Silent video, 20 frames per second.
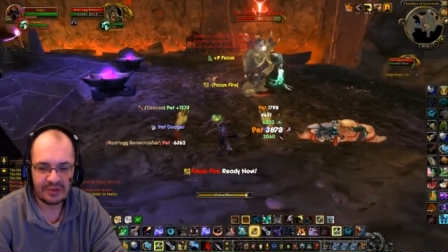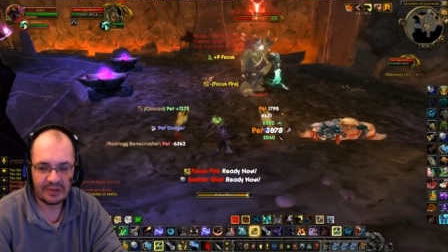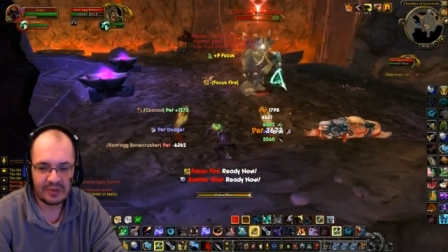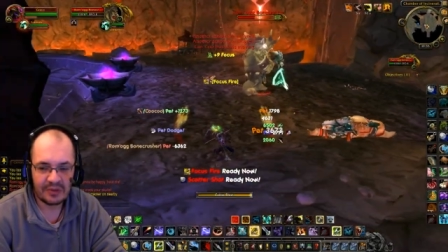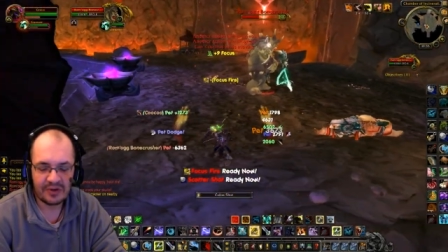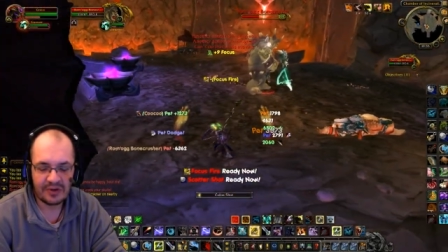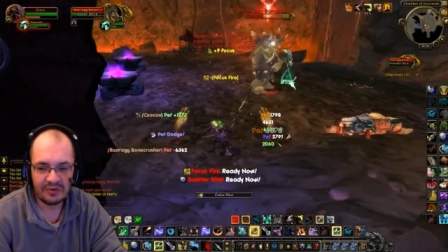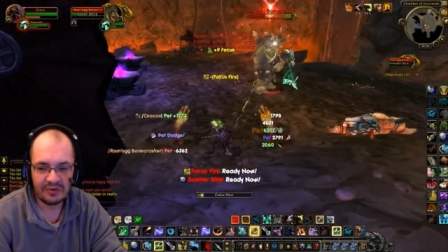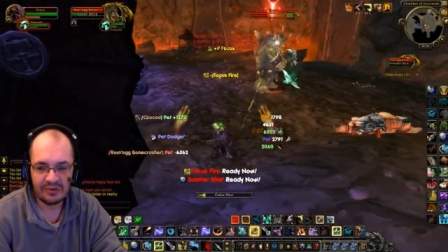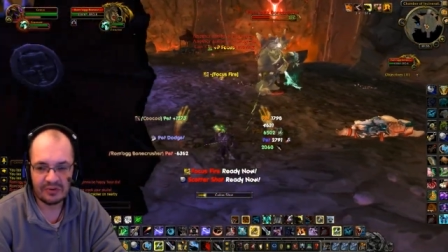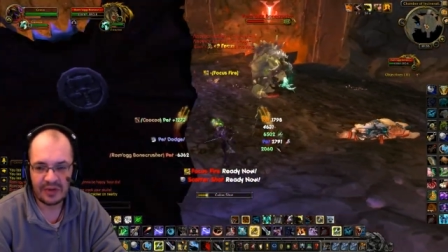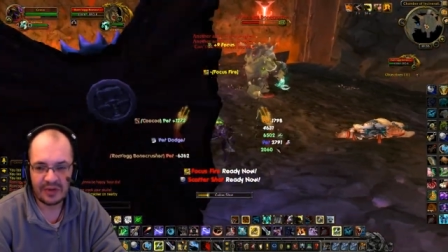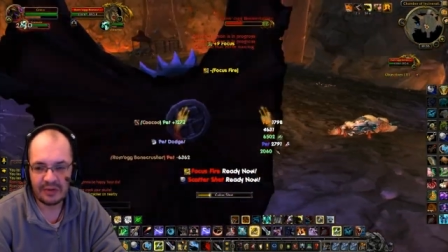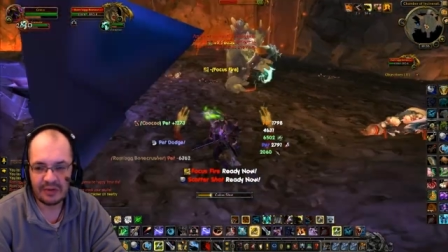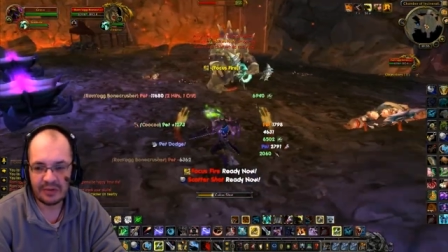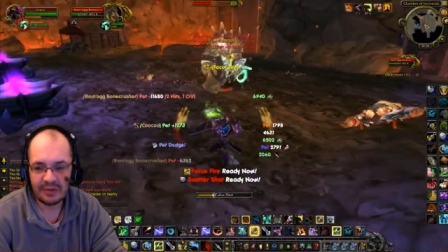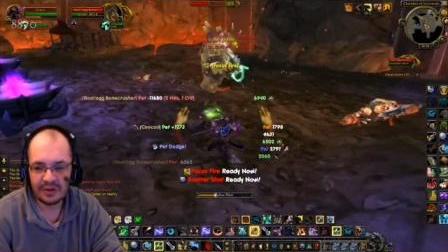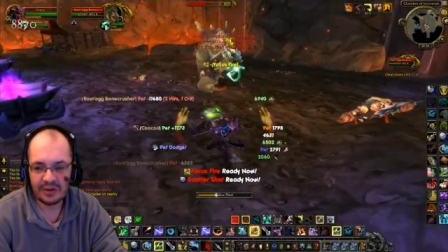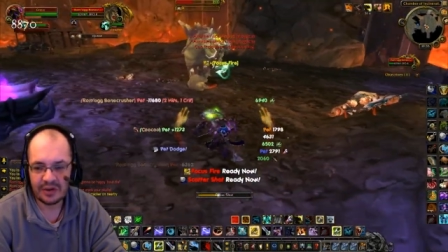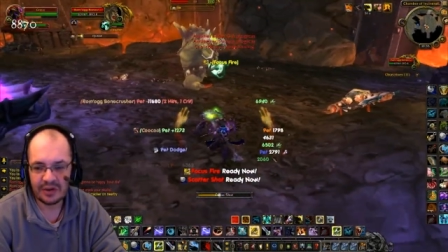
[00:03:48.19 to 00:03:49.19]
supposed to do
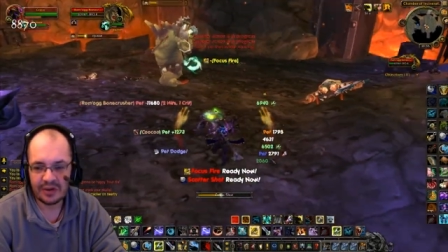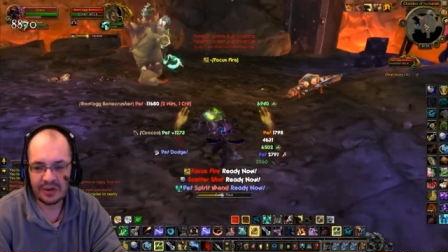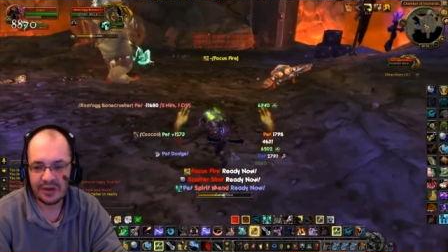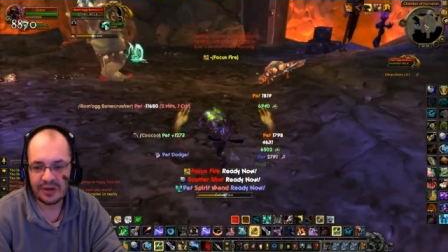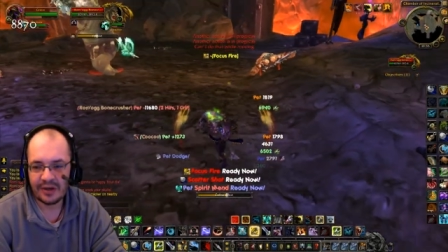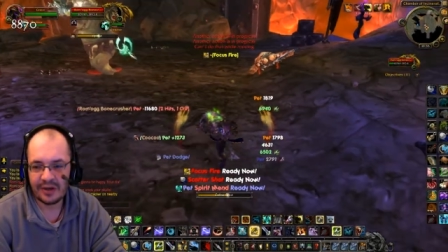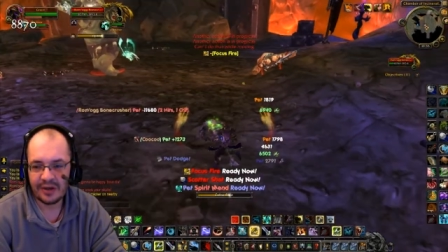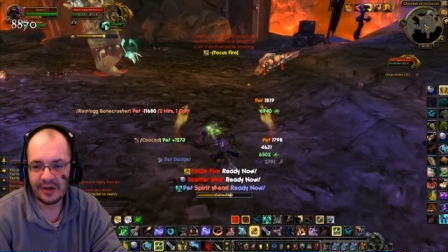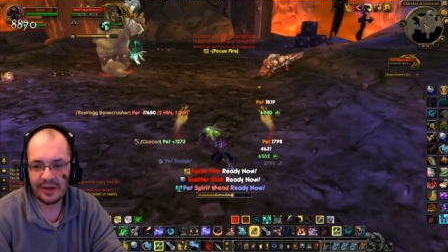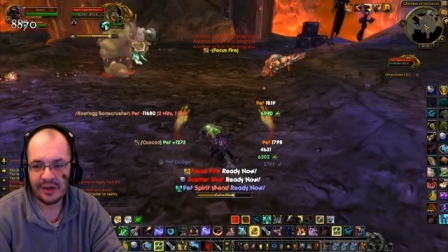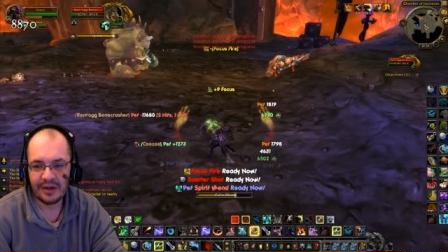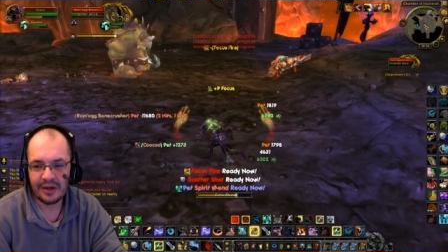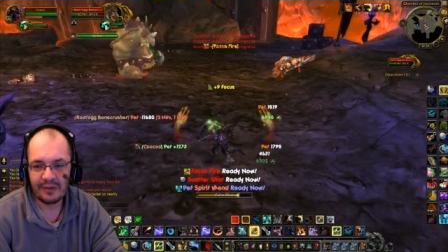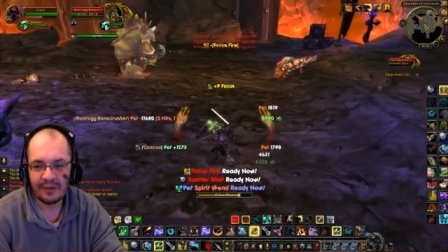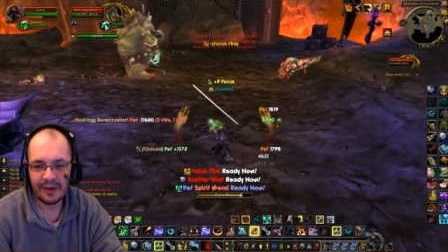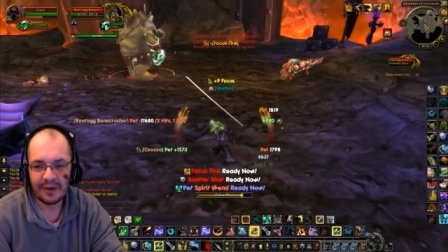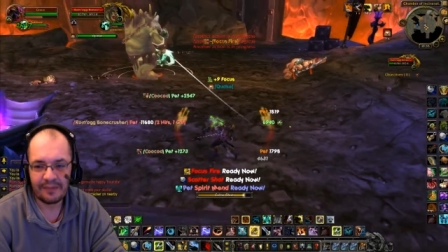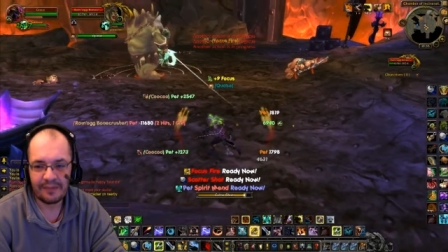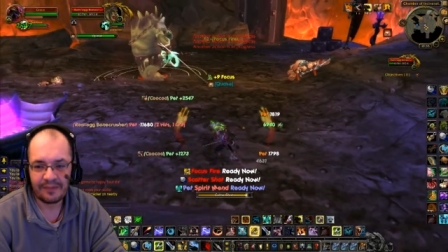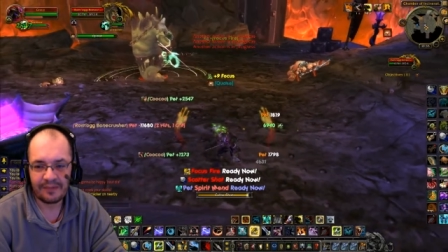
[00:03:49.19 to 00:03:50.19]
damage.
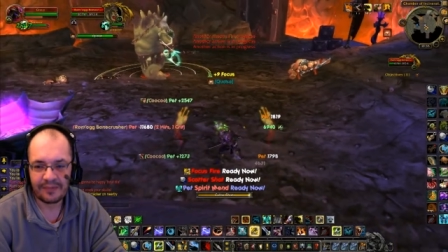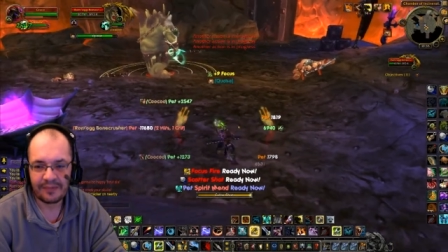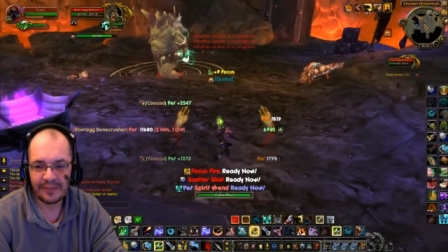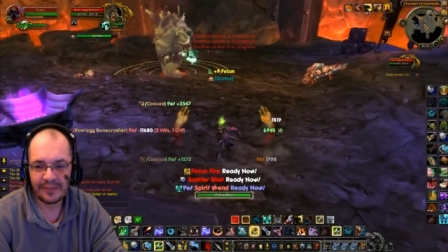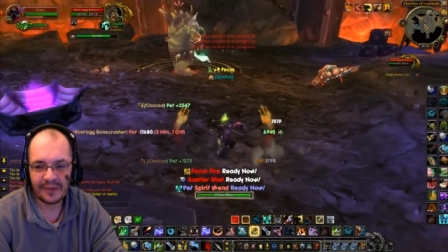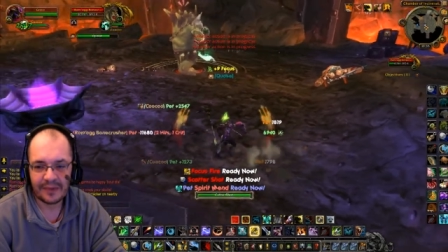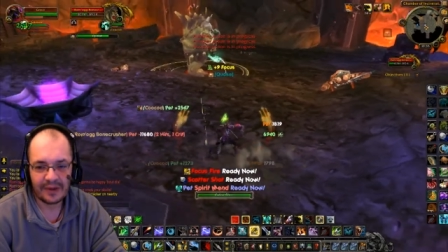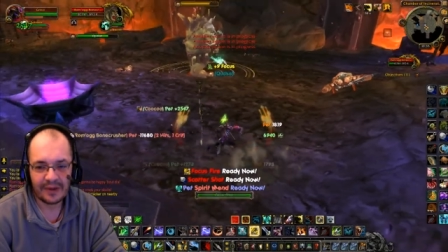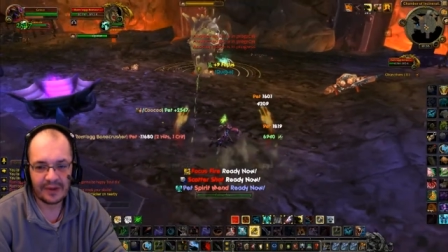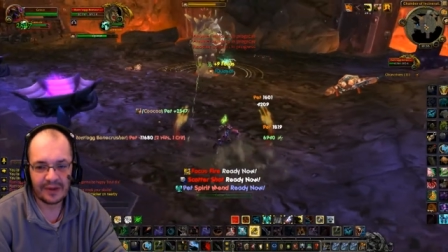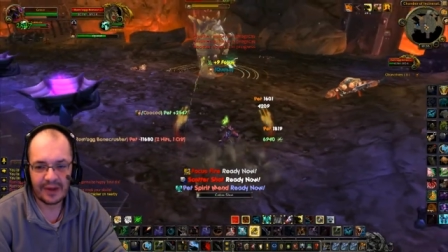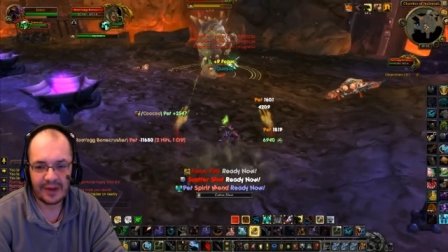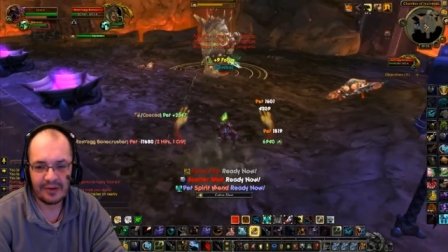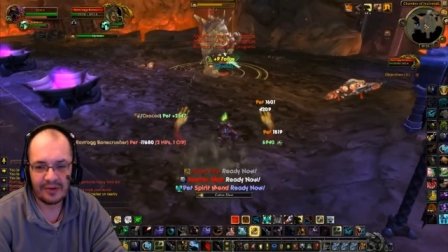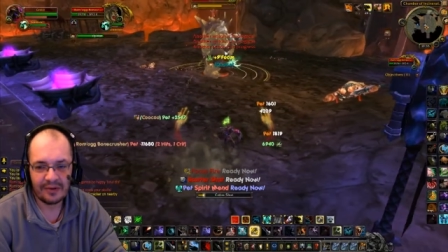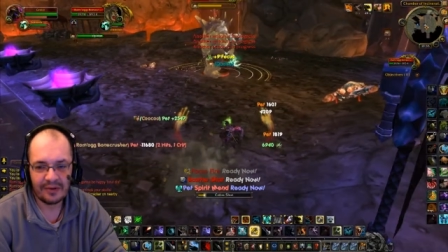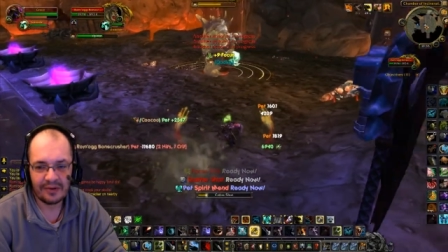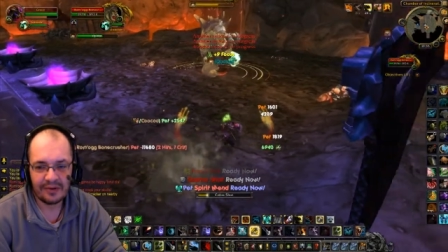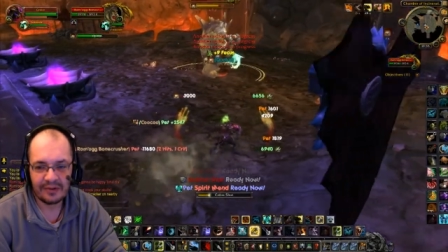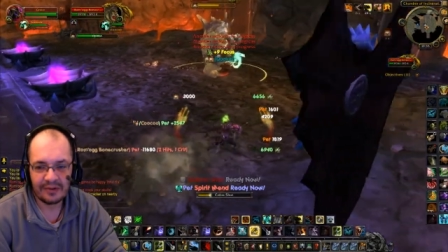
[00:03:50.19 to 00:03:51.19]
Anyway,
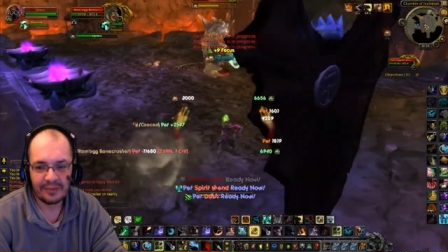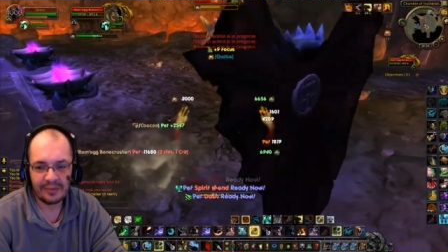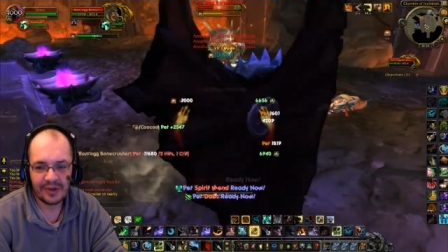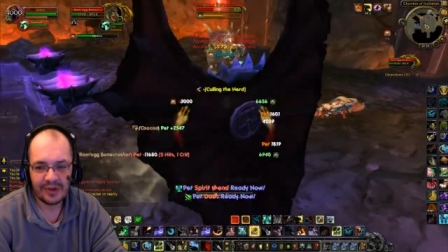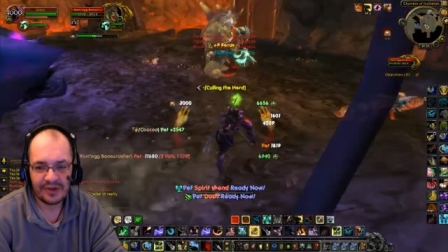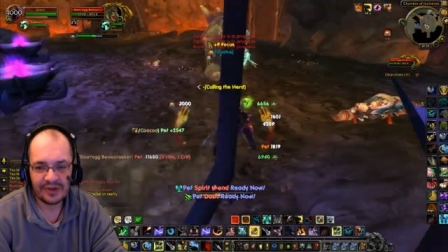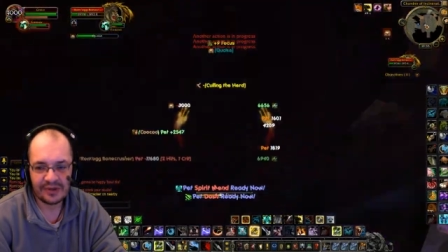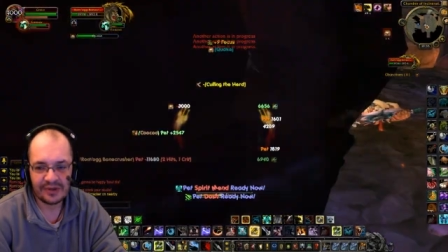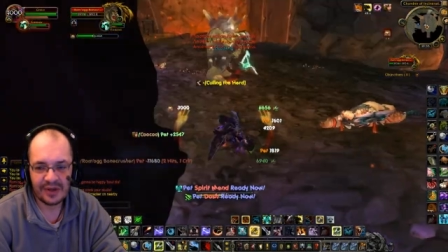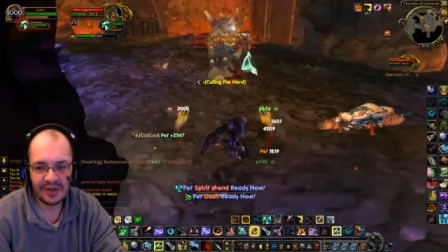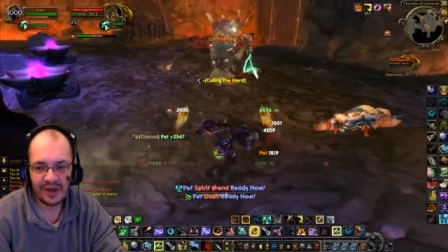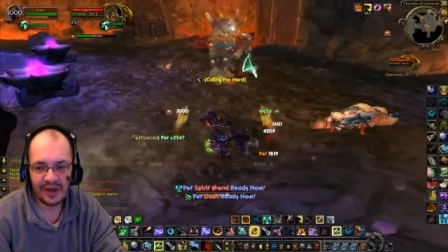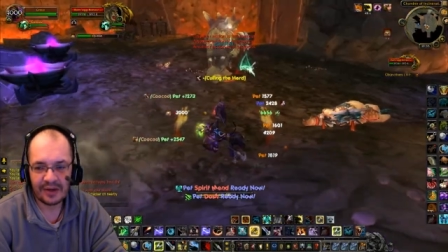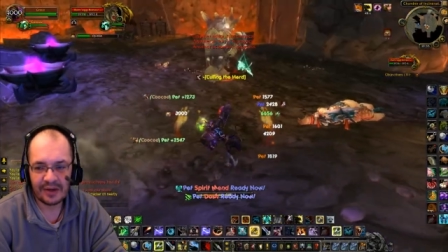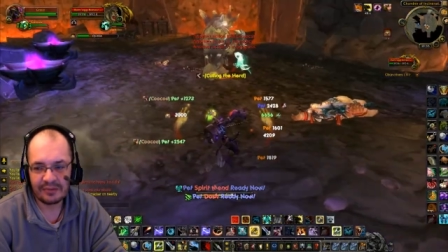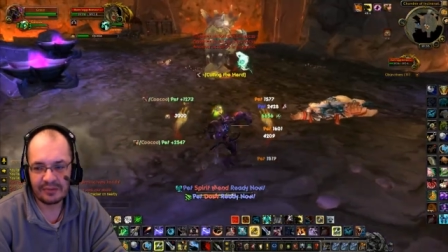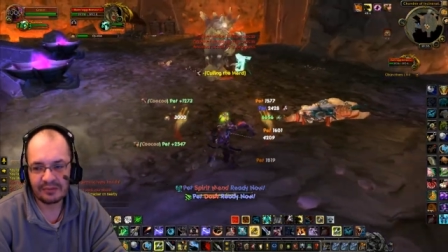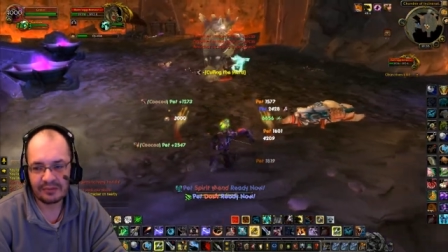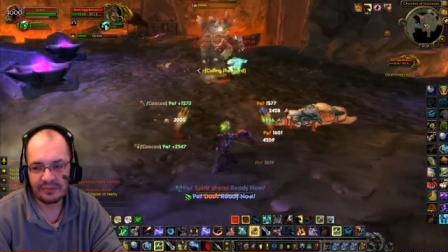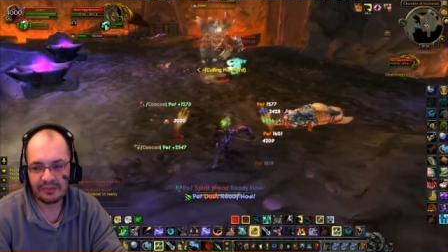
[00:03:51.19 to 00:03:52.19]
carry on DPSing
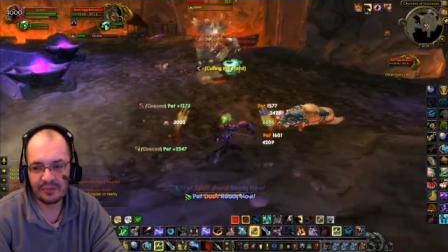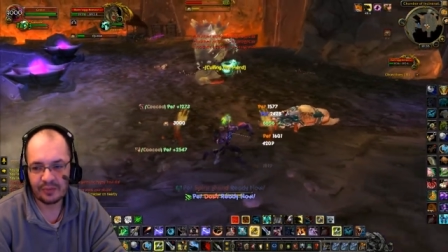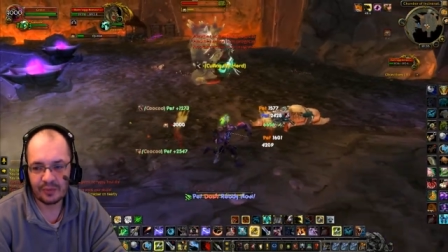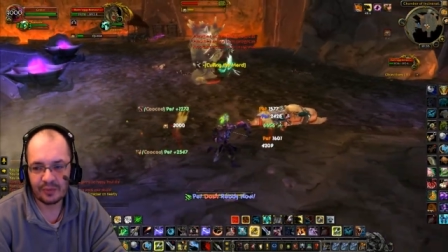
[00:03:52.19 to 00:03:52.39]
down.